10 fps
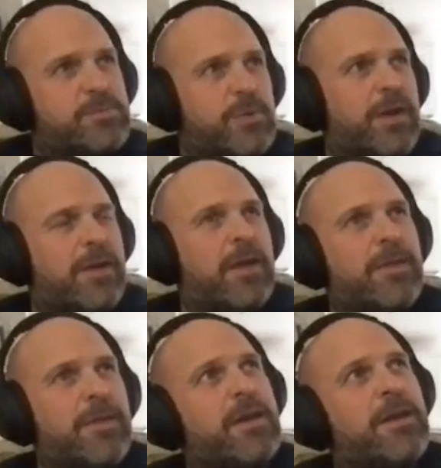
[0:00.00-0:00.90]
But I
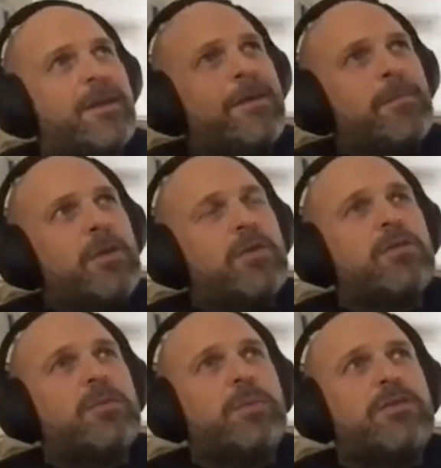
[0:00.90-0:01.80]
think, you know, there's
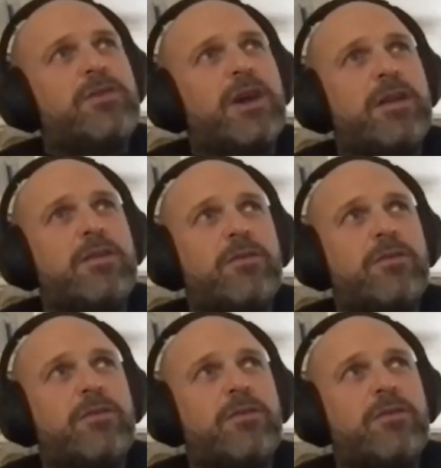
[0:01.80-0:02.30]
a big challenge